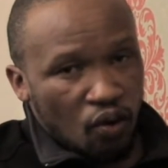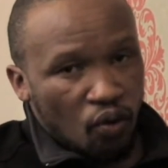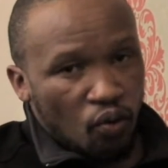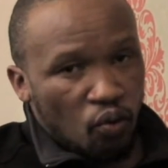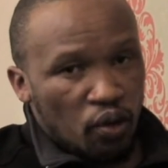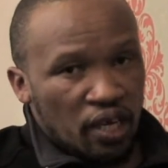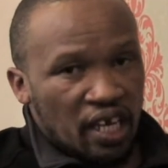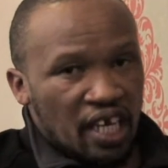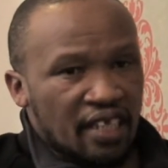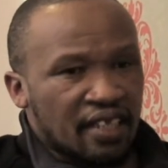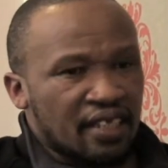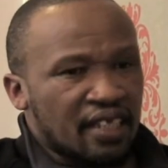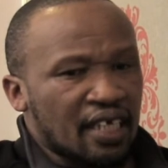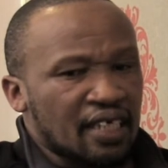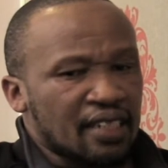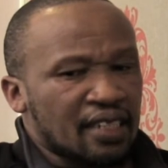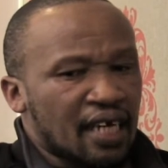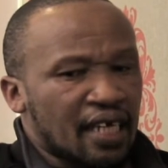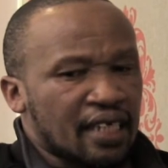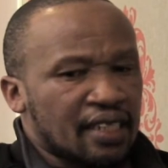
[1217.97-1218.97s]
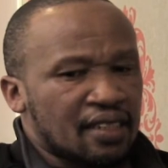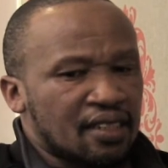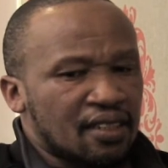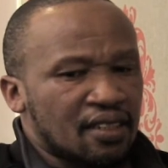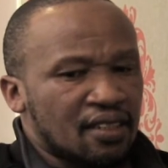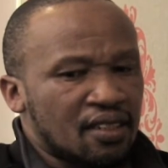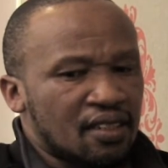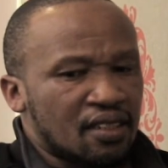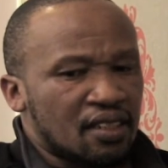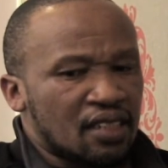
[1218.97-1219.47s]
We think that
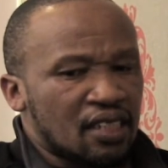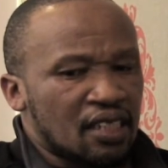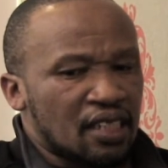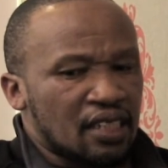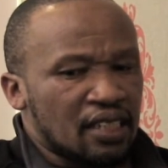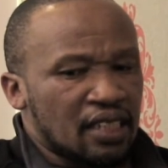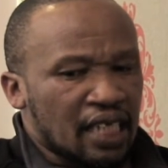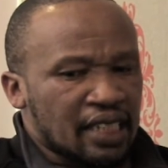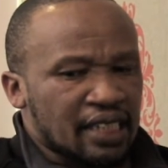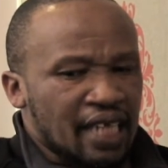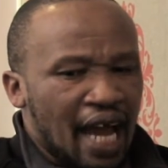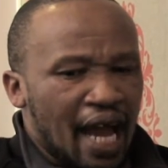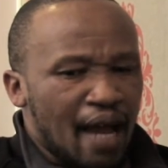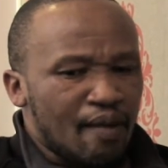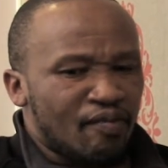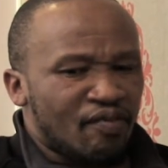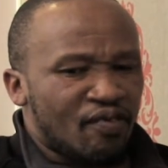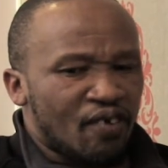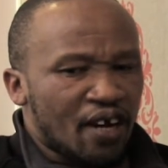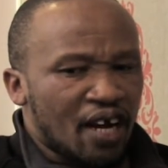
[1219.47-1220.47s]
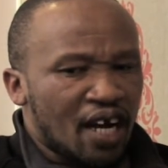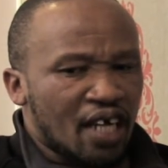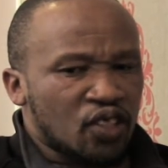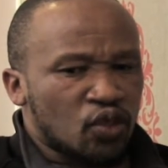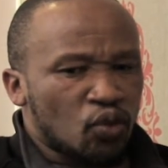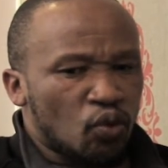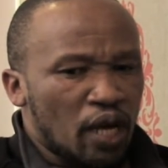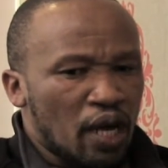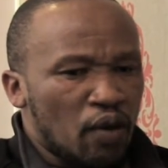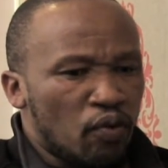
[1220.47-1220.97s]
the time for
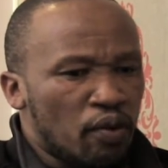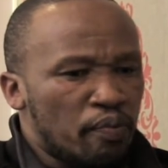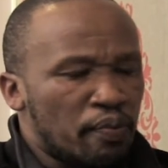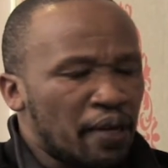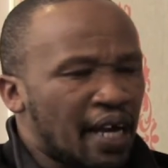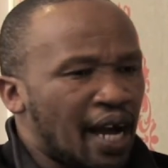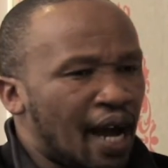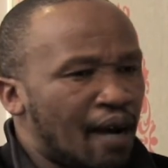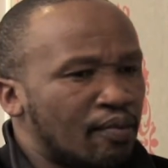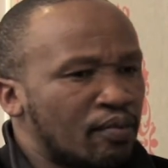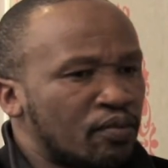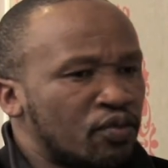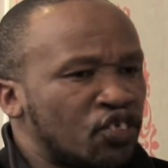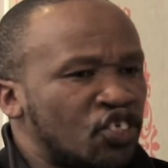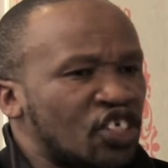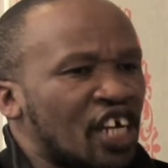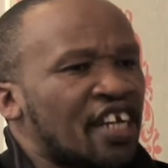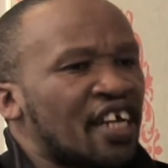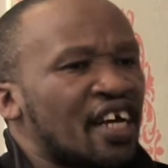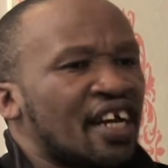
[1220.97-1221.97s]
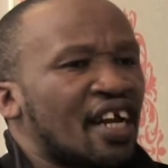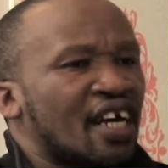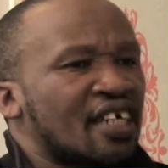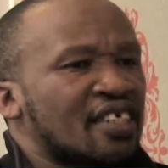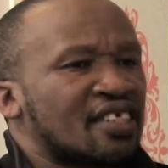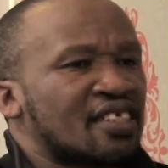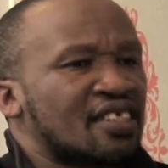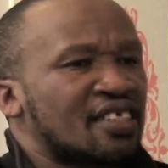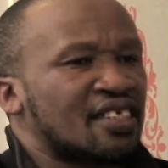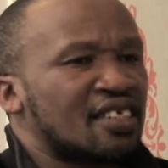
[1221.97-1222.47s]
us where we become
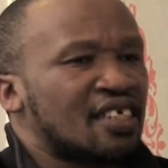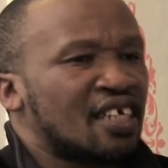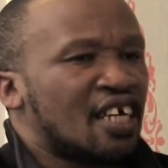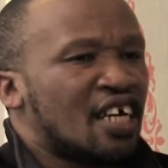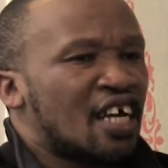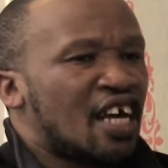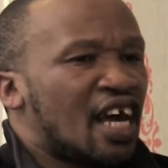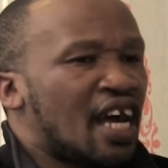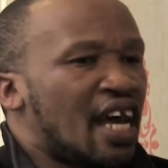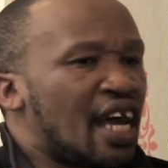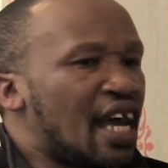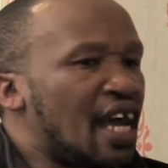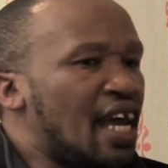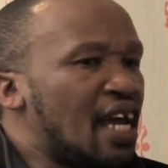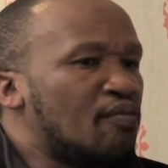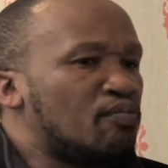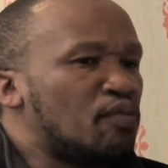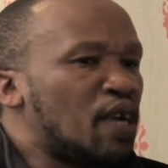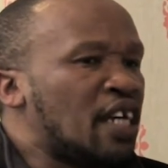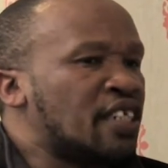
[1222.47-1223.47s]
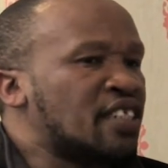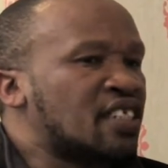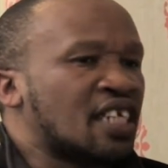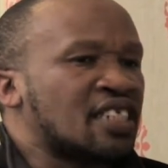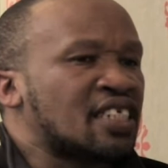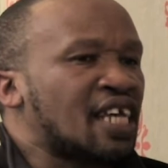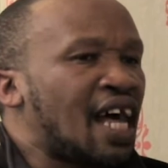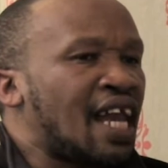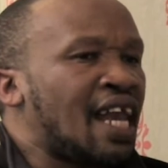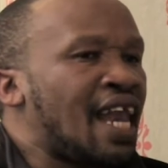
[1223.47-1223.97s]
generous and
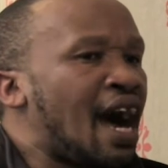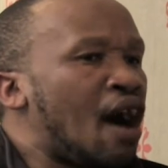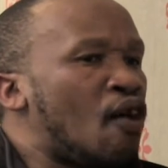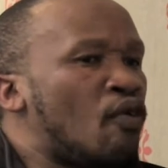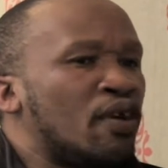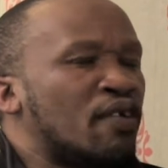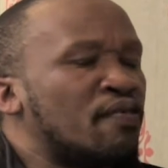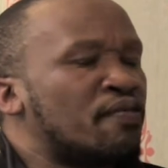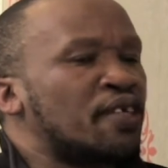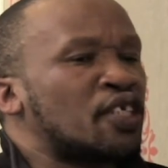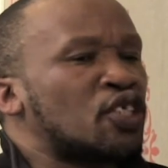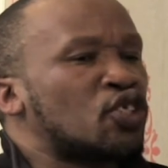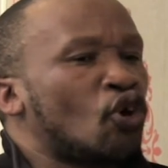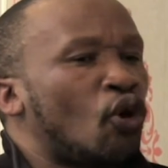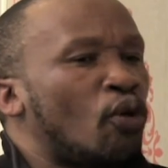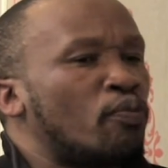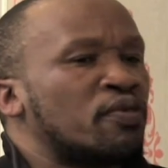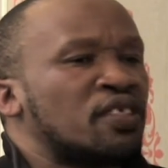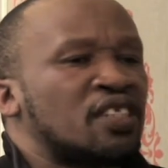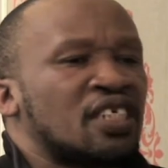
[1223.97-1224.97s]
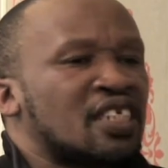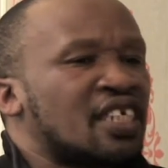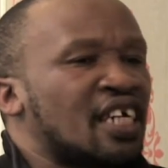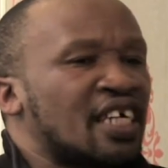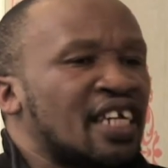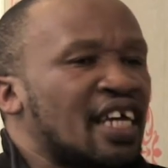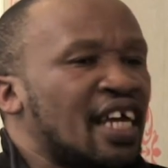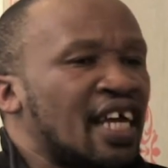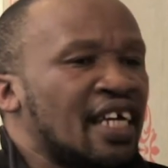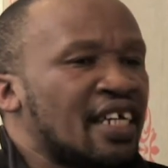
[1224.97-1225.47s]
just allow every Tom, Dick
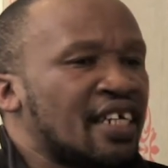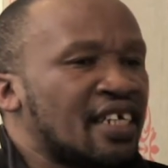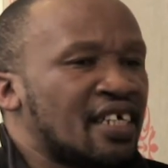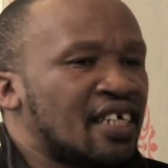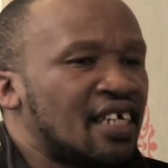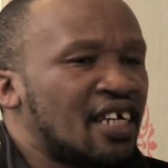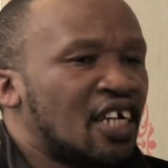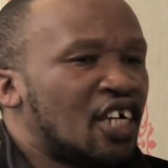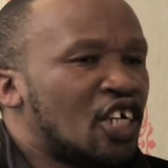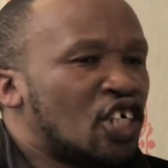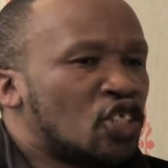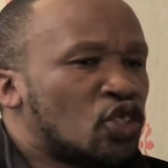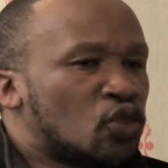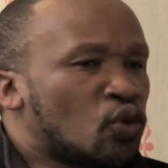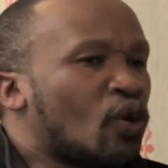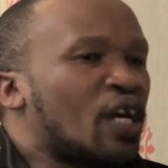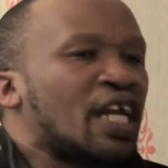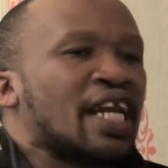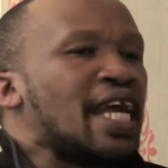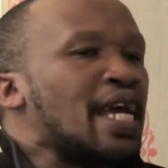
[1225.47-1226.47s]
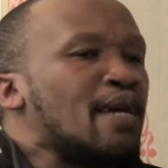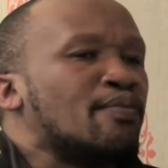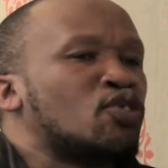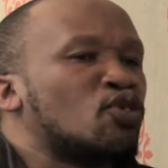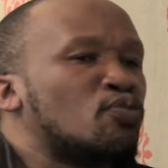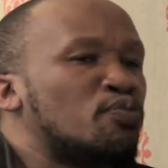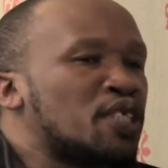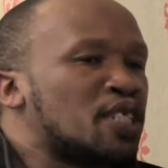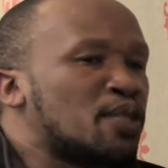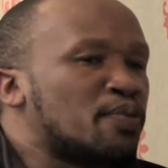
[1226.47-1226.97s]
and Harry to claim
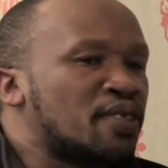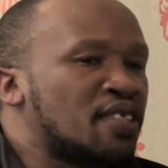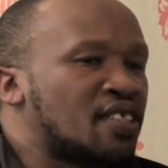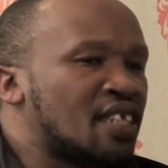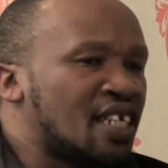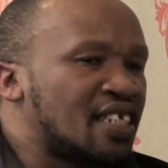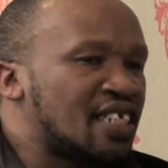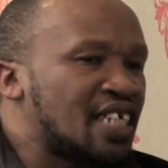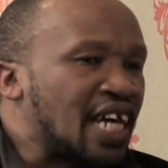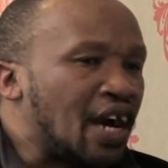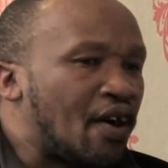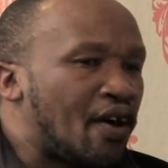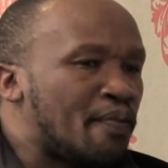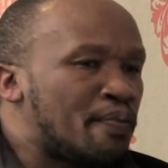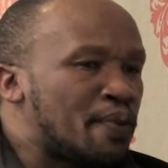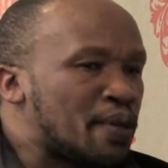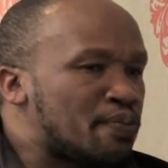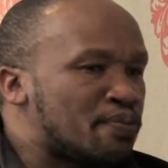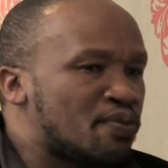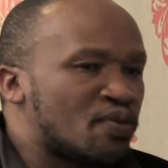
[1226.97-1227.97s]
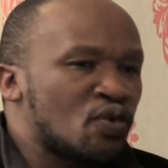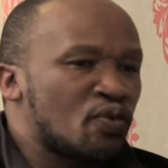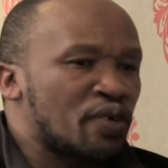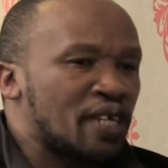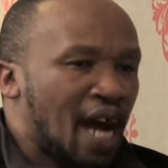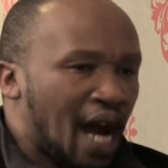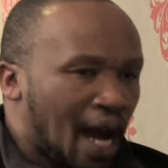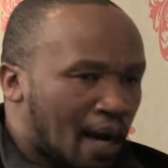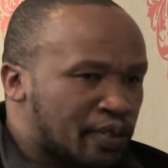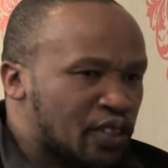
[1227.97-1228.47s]
to be representing our people
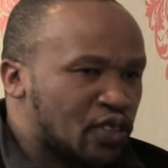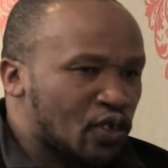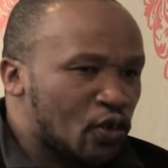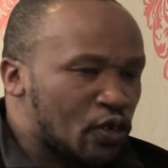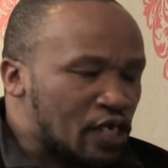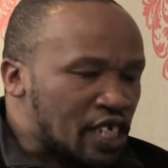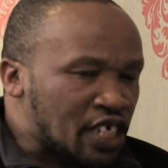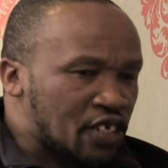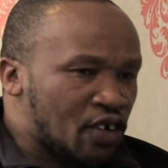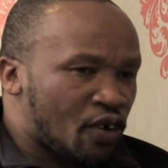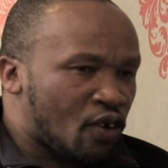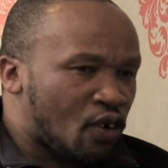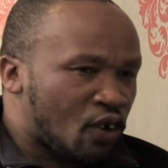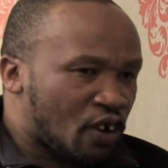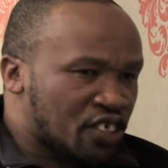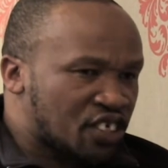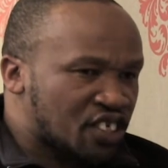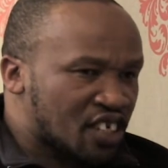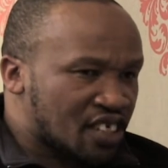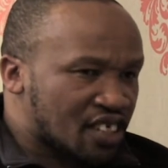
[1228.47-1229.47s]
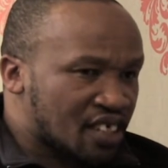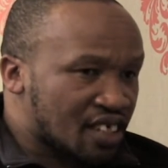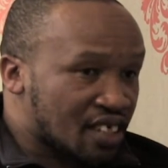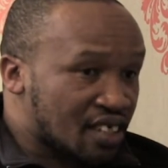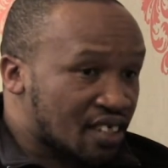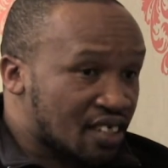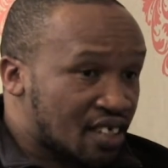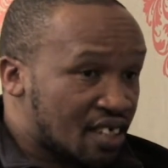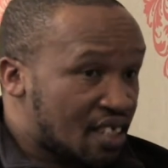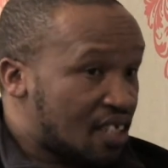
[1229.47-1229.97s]
with absolutely no
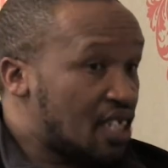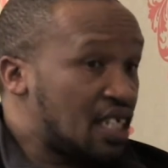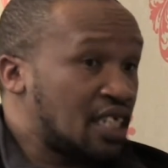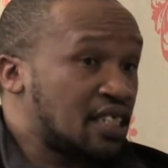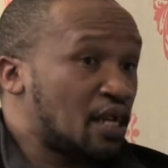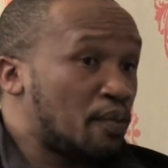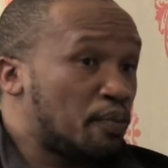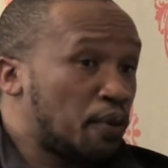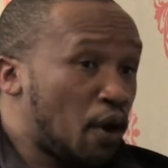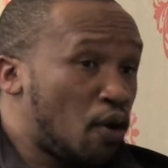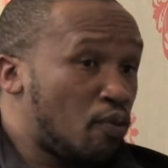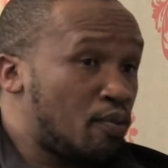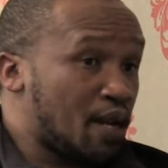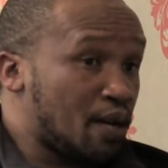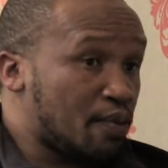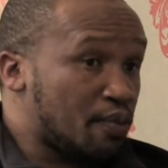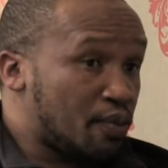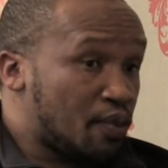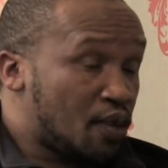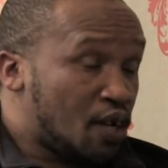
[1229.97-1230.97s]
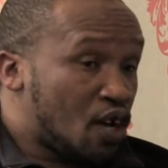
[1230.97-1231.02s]
consciousness is a problem.